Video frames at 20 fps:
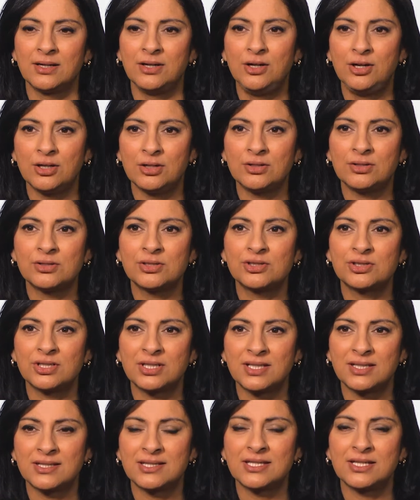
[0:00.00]
girls
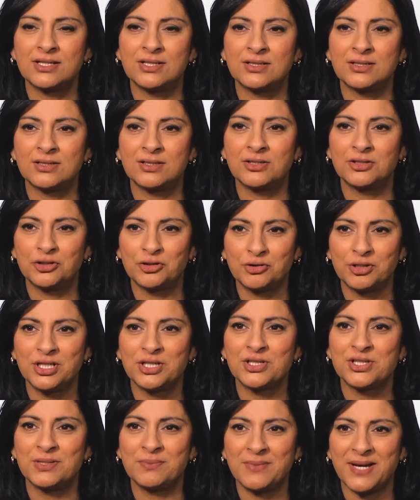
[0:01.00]
should consider
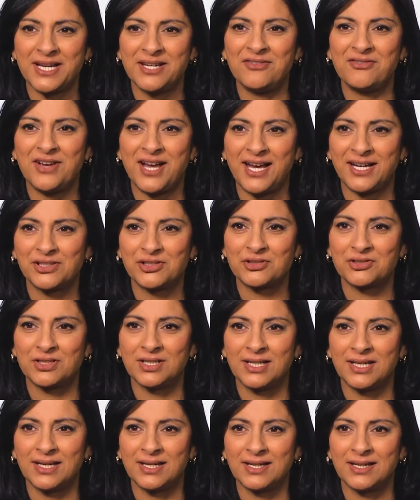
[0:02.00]
careers in
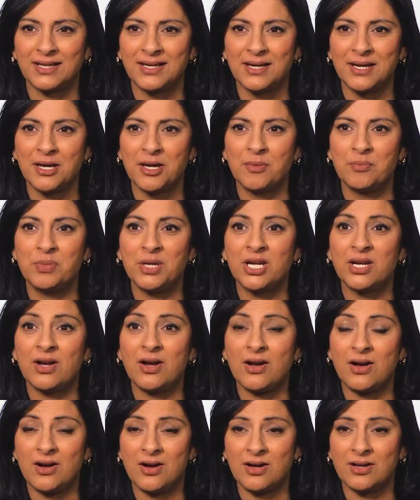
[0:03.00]
manufacturing
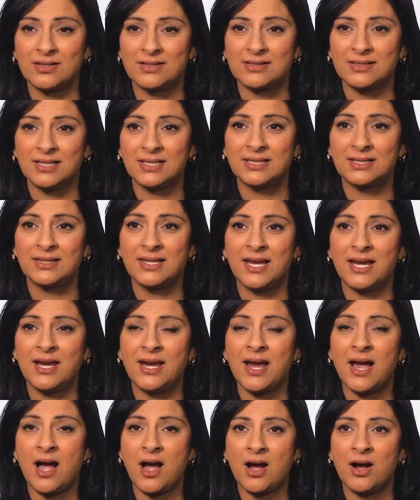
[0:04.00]
because
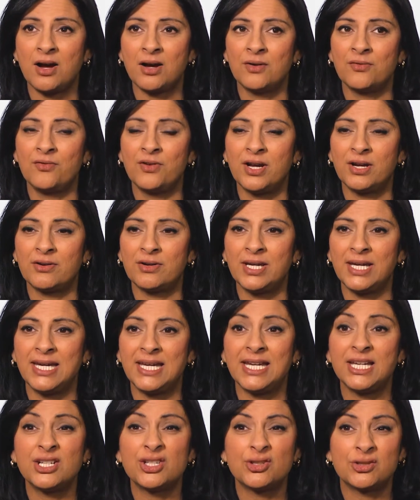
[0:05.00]
they are very
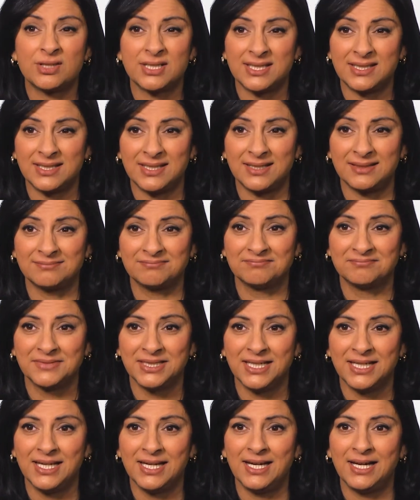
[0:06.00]
interesting.
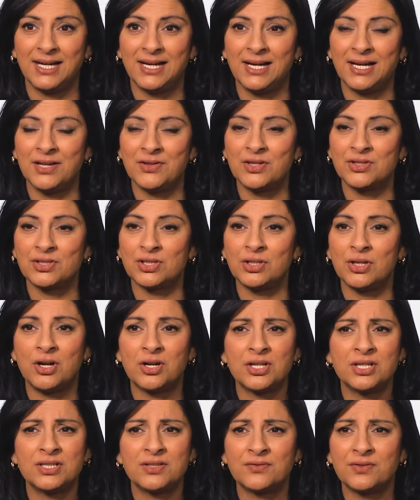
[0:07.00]
Uh, there's a
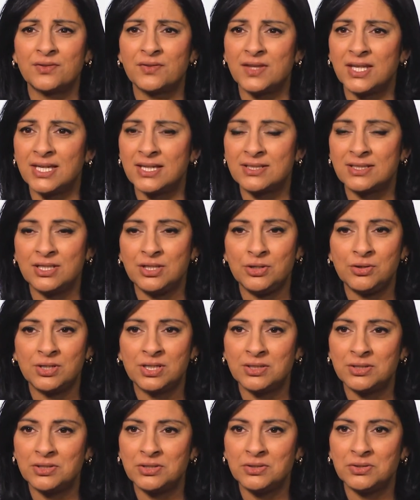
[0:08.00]
lot of different things that you
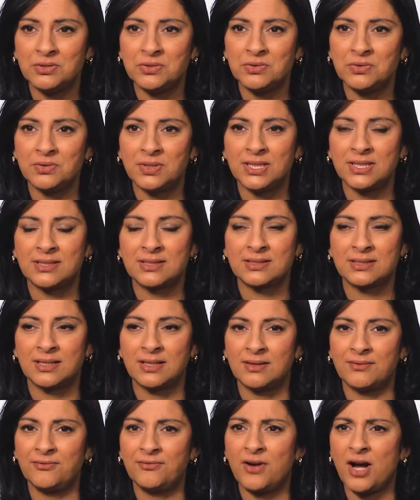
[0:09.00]
can do. It's
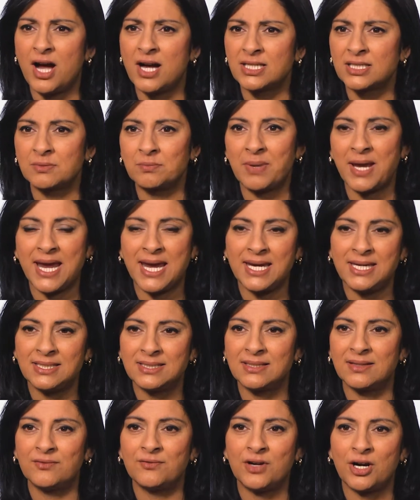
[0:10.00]
a fast
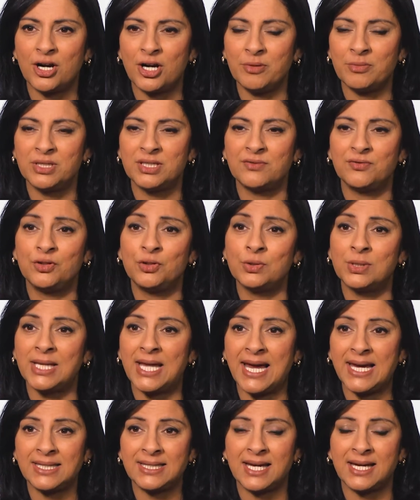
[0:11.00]
paced environment if you
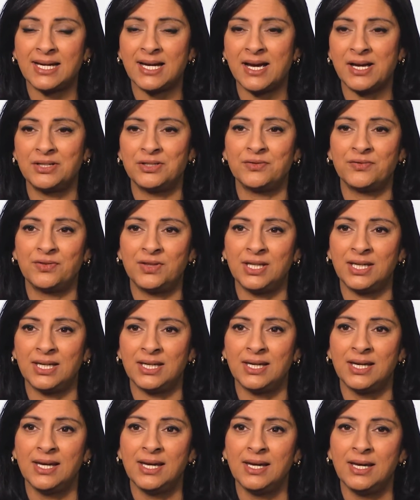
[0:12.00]
like that kind of
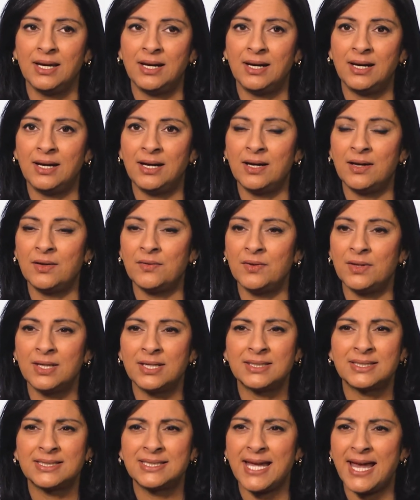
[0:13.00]
thing. Uh,
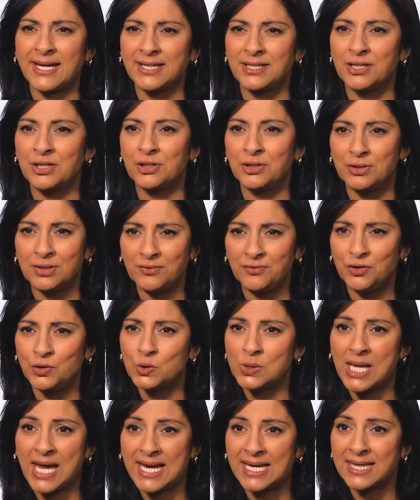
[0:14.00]
it's technical if you
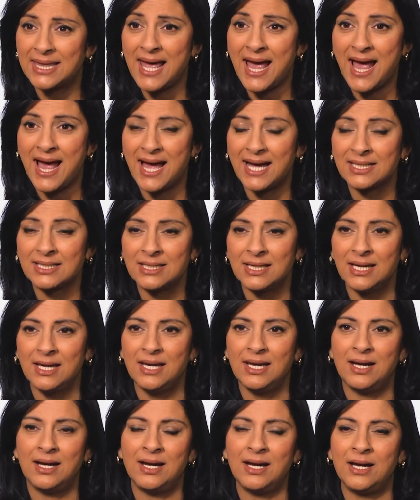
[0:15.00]
like that.
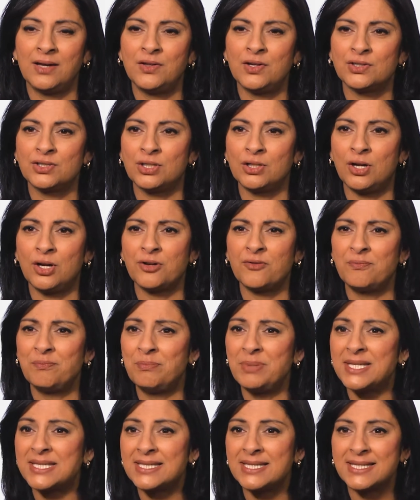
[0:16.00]
Uh, there's a lot of
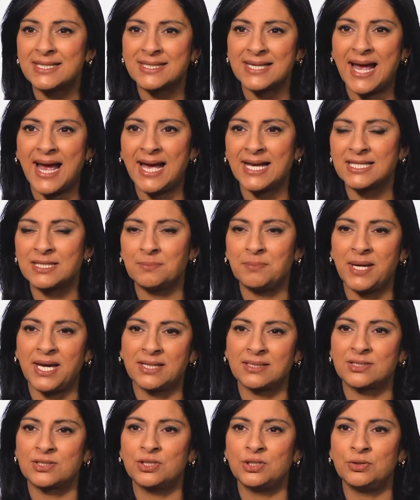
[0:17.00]
business
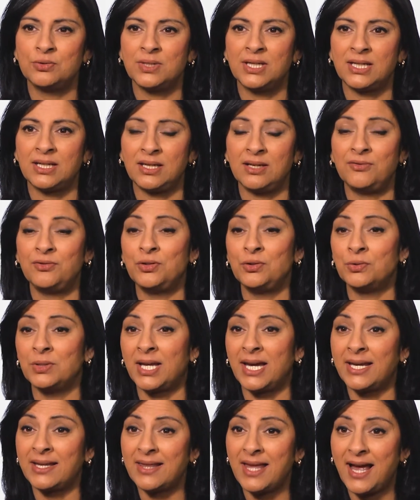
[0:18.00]
aspects to it if you
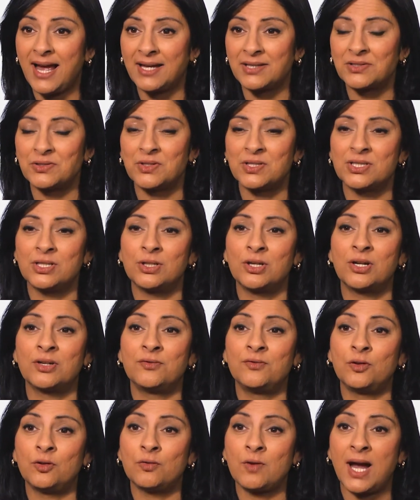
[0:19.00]
like that. So there's a lot of
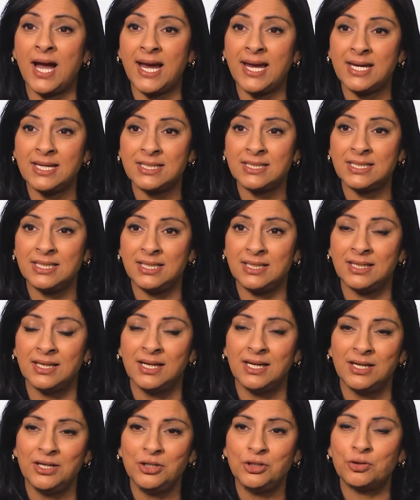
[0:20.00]
variety.
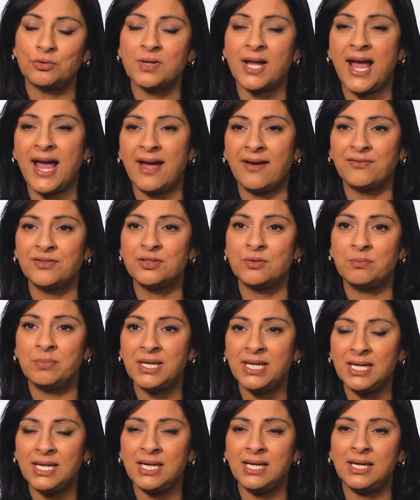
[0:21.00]
You don't have to
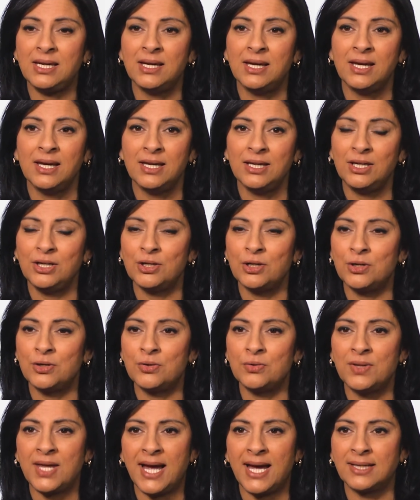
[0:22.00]
be, you
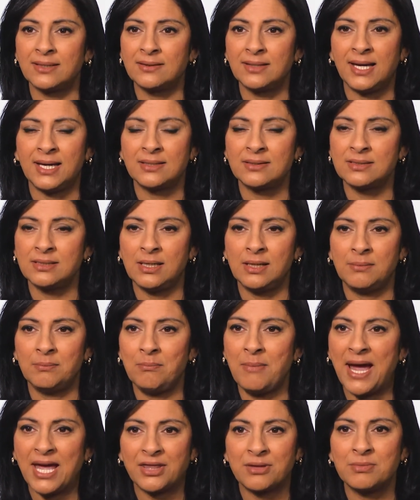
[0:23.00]
know, that, that uh,
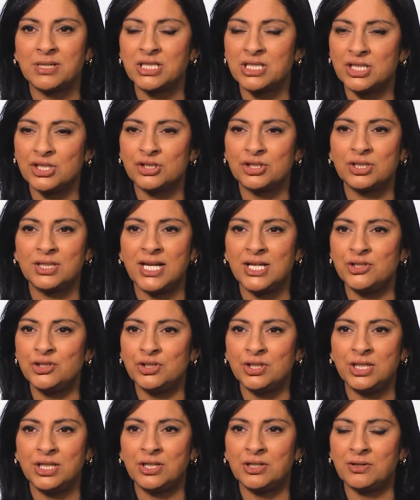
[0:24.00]
mathematician,
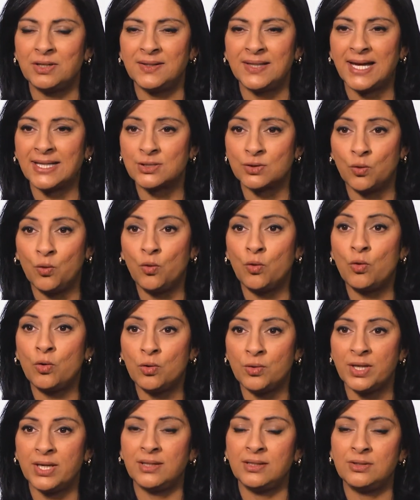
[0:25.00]
engineer, and that's
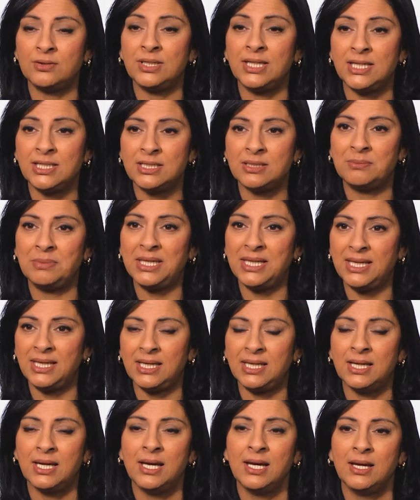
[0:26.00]
all that you need to be.